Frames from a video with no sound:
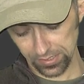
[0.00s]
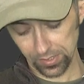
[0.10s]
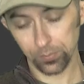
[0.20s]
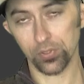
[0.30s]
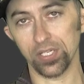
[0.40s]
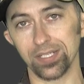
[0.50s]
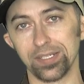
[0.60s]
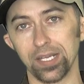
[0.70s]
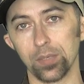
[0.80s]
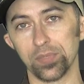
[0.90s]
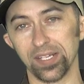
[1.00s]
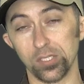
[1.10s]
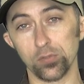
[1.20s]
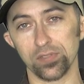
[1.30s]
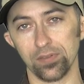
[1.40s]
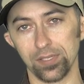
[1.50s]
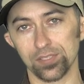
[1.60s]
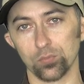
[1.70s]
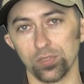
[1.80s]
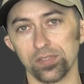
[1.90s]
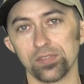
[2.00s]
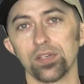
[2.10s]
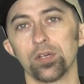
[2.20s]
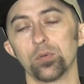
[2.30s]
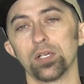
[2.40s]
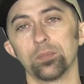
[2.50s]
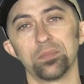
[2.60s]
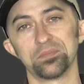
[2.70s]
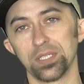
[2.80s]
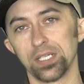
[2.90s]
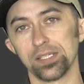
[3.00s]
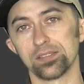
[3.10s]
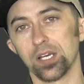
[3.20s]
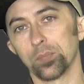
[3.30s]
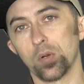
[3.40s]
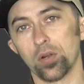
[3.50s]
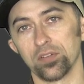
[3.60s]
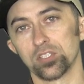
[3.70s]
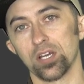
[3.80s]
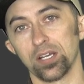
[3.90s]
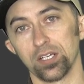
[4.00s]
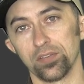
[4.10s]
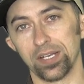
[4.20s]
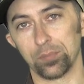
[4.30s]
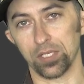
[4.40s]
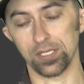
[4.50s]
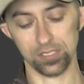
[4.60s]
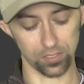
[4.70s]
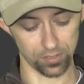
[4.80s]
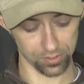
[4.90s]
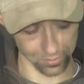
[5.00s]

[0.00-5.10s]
pretty adept at using this one, so it's not a part of the shotgun that I'm going to touch.